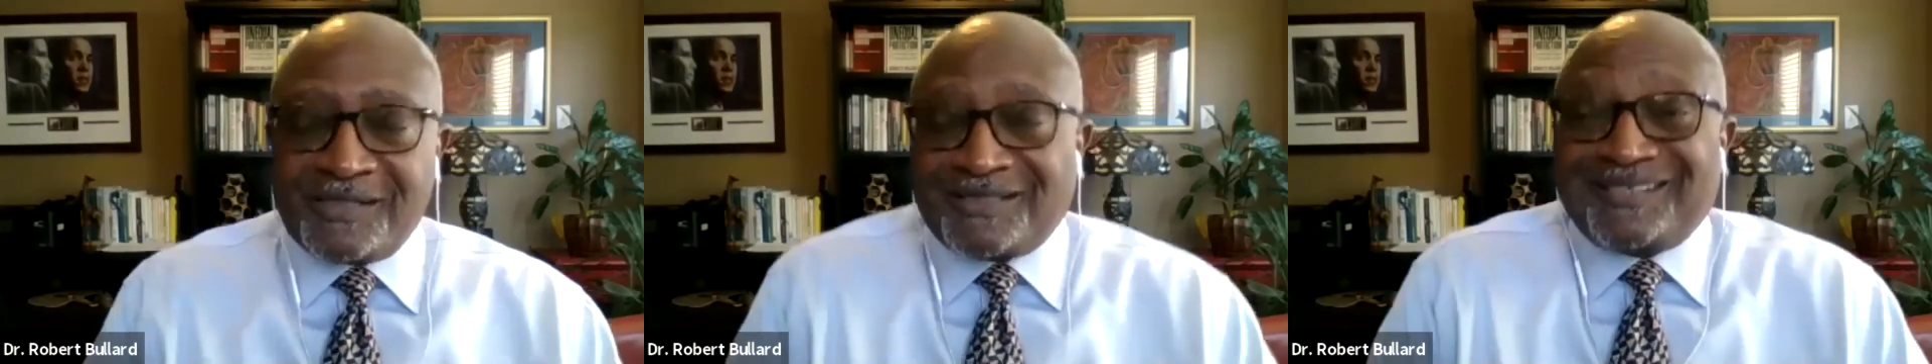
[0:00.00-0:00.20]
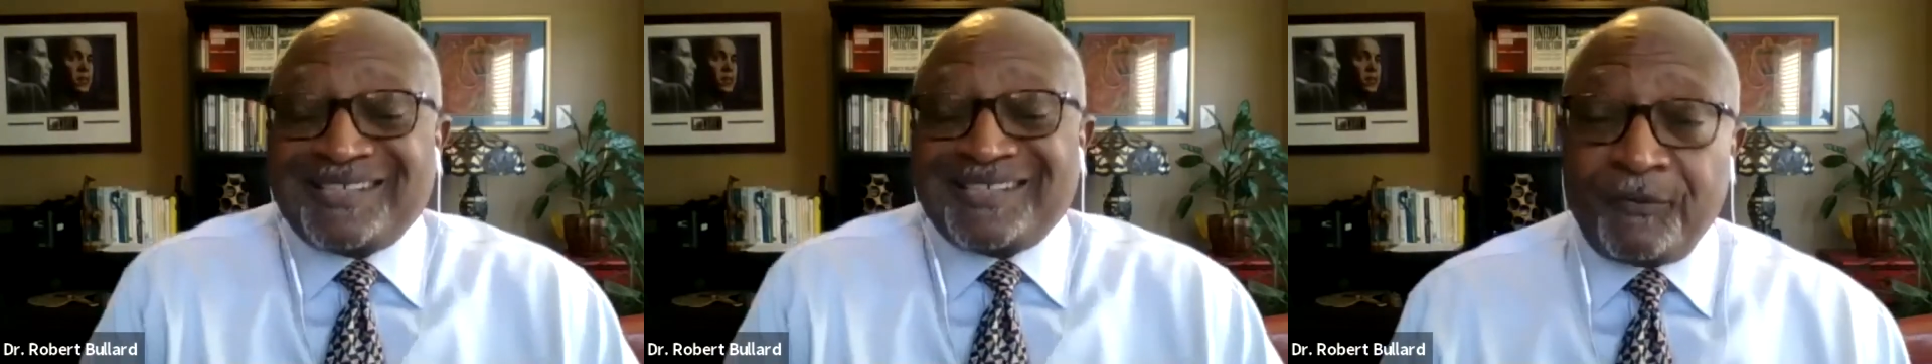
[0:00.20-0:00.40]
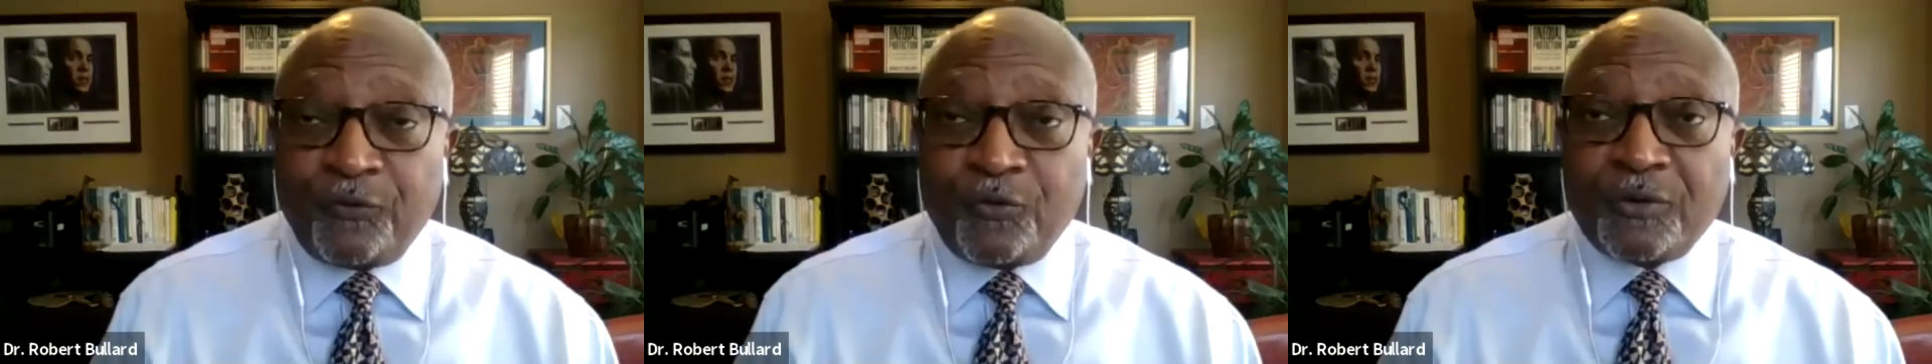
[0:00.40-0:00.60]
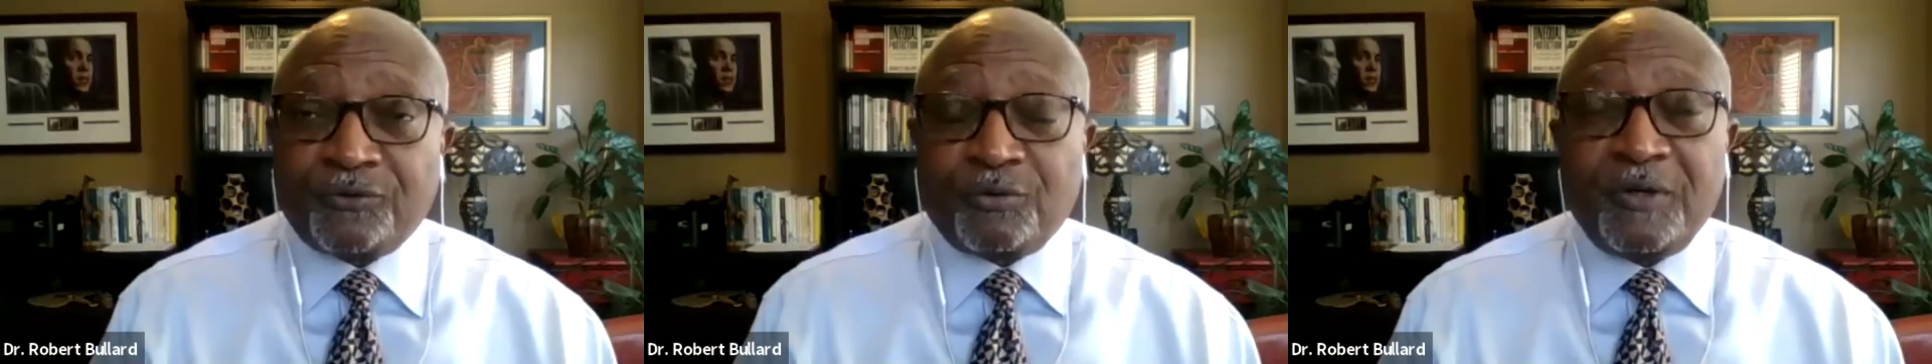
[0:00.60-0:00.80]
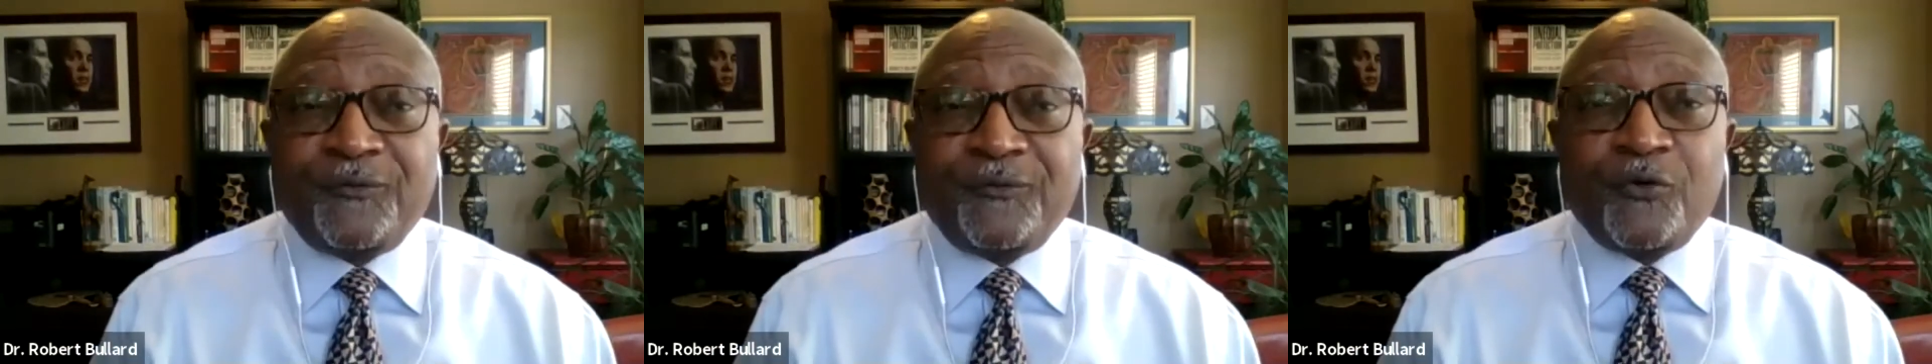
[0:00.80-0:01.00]
as I said before,
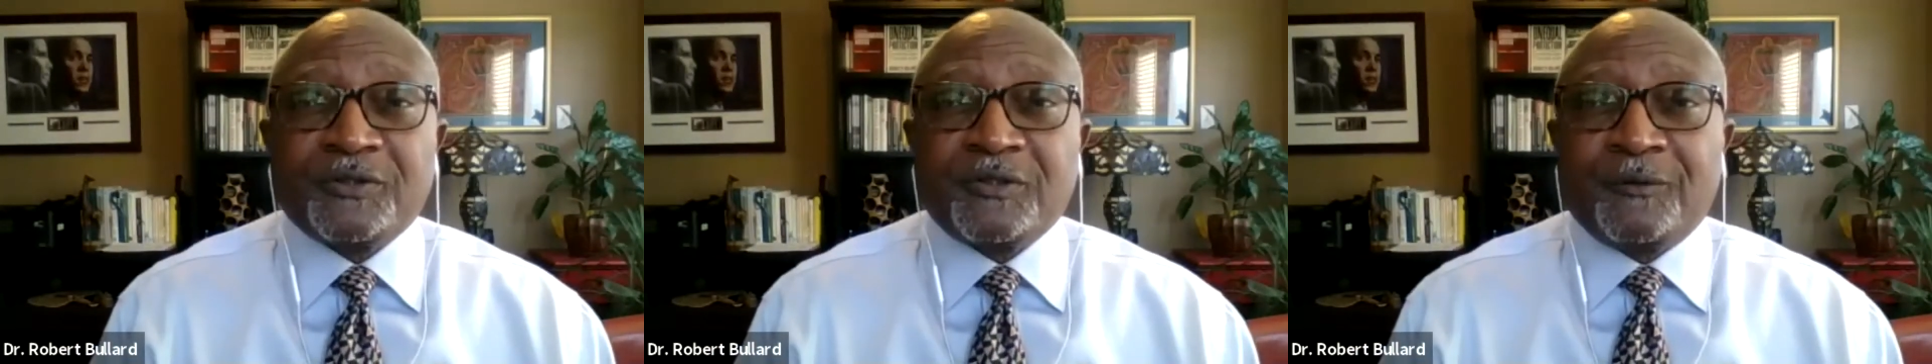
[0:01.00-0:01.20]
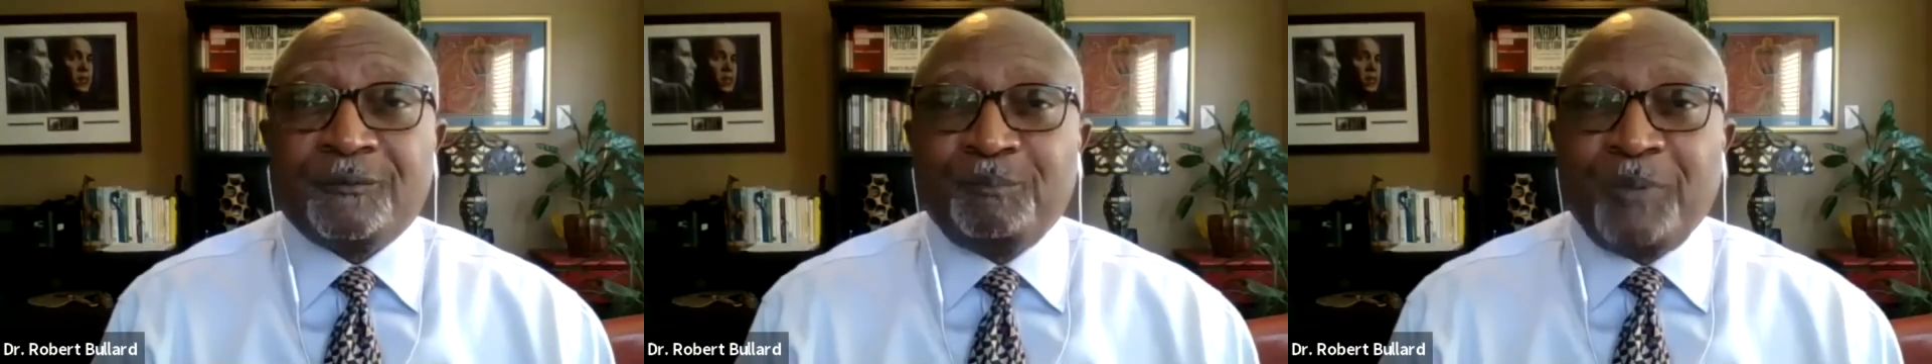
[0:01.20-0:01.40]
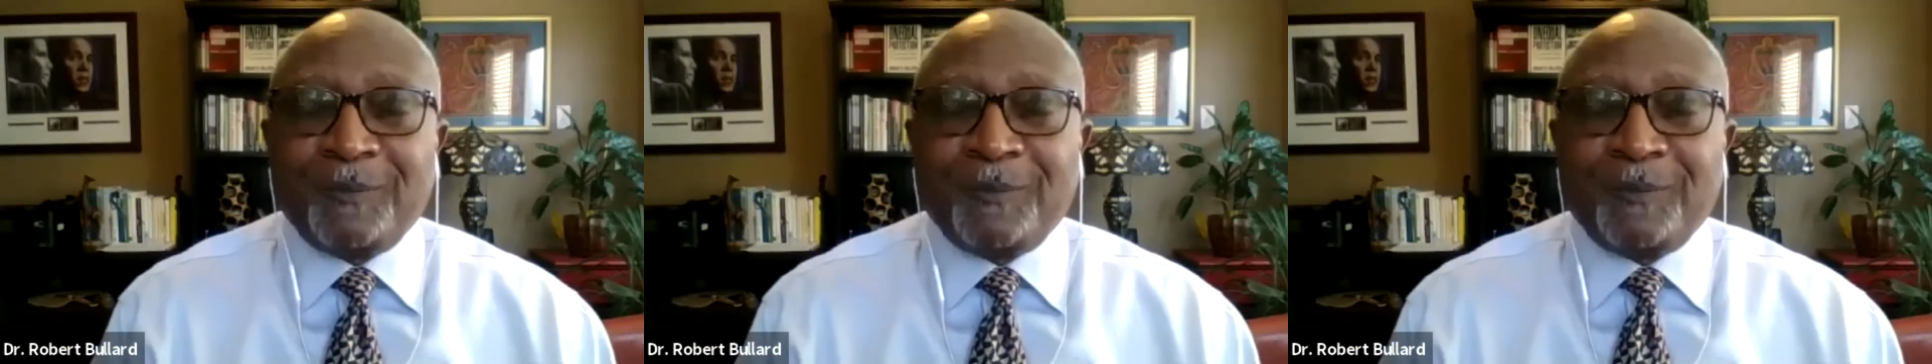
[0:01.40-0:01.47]
3/4 of